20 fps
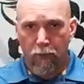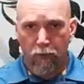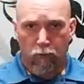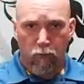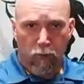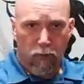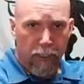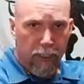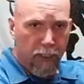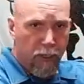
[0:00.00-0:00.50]

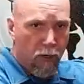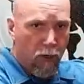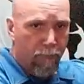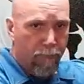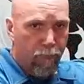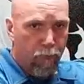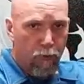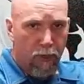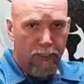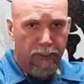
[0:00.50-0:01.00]
really no
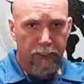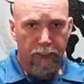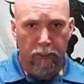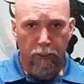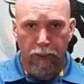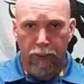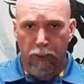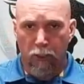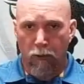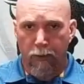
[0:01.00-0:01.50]
printing or
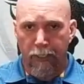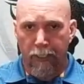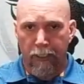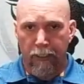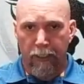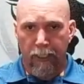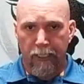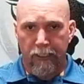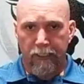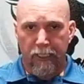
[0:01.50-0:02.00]
showing
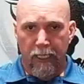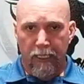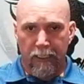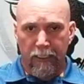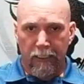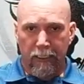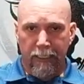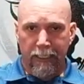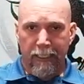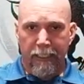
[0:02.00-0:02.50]
unless I
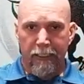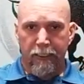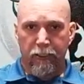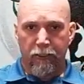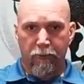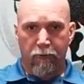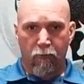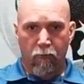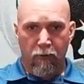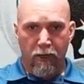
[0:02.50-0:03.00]
lean to
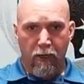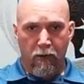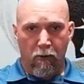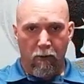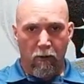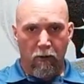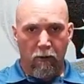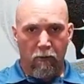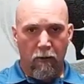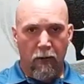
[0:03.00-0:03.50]
the
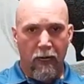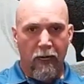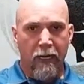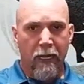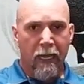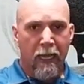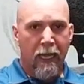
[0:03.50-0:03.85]
rear, right?